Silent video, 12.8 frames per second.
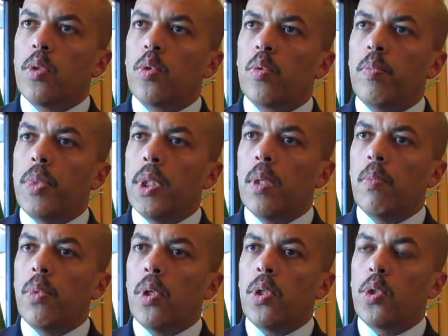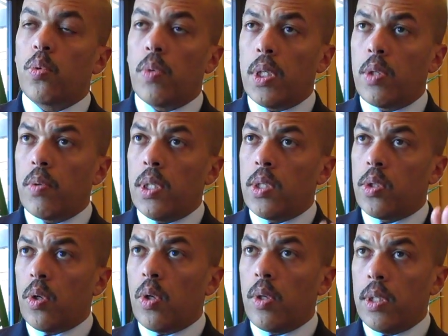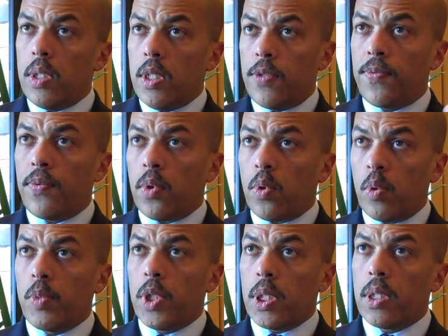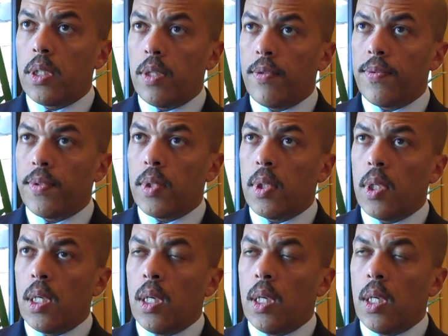to be able to address all these four objectives,